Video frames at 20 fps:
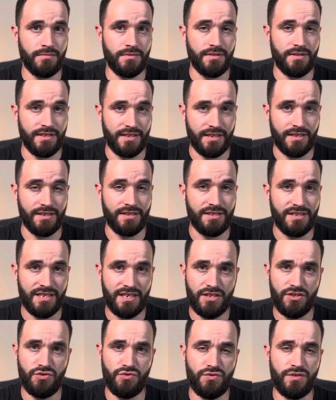They
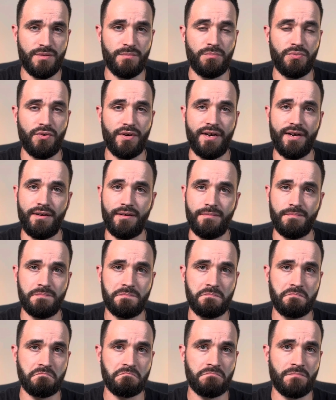continued in prayer
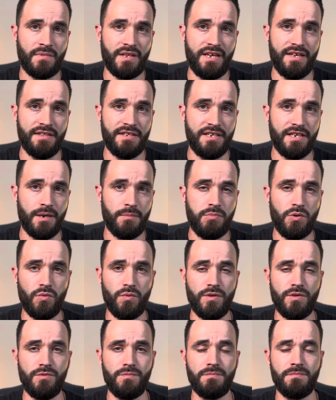in the upper
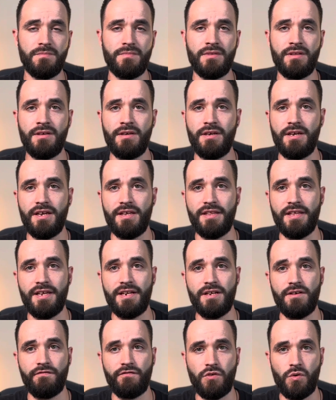room. And then,
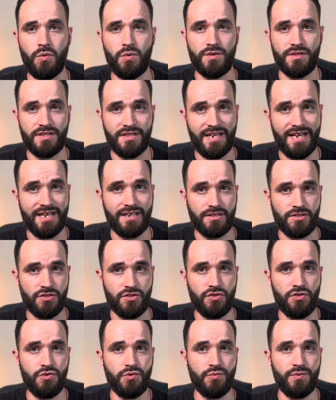of course, in Acts
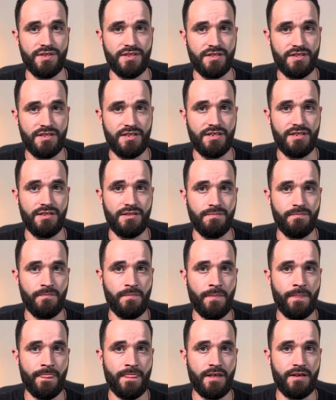2, we see
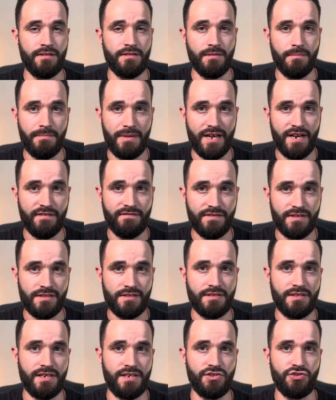the
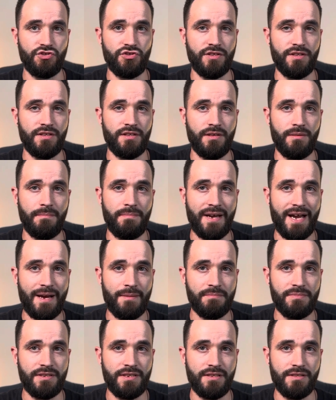manifestation, the
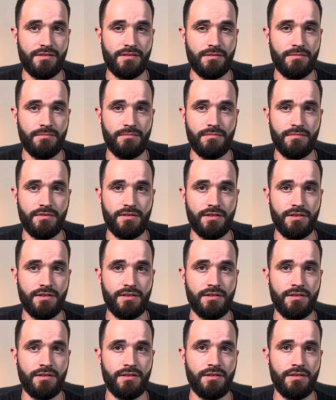baptism, the